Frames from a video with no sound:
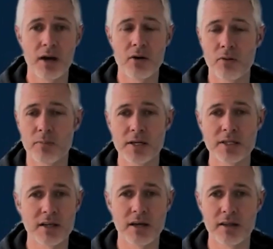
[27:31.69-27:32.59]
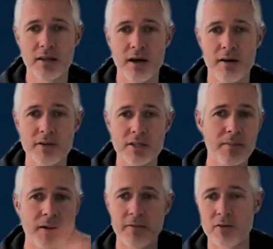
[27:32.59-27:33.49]
Every
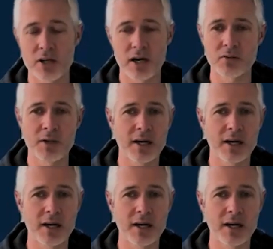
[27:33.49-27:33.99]
time I've ever talked to him,